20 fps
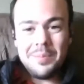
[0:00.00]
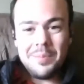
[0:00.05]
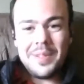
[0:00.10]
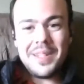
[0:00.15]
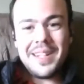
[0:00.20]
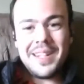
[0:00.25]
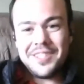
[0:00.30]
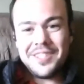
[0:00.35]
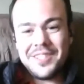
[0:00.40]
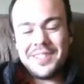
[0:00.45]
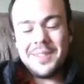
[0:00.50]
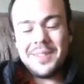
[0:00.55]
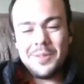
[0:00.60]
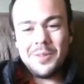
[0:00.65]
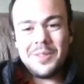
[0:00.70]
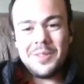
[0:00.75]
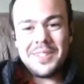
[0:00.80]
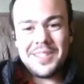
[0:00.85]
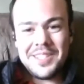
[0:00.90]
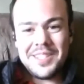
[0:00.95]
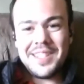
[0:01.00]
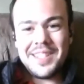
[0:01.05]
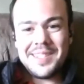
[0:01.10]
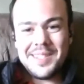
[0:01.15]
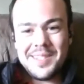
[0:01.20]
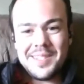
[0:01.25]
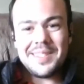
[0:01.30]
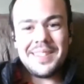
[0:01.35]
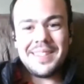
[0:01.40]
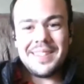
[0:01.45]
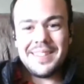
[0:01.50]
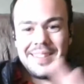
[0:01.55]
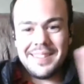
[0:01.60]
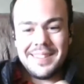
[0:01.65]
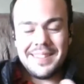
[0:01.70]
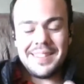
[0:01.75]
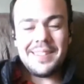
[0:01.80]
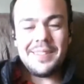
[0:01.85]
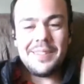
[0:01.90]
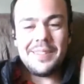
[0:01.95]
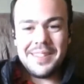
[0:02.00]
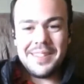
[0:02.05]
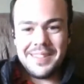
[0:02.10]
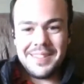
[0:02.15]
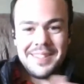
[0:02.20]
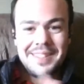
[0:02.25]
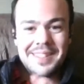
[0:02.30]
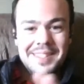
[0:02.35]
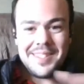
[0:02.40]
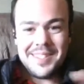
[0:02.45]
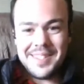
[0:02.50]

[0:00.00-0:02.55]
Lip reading: Parashara Hora Shastra, and the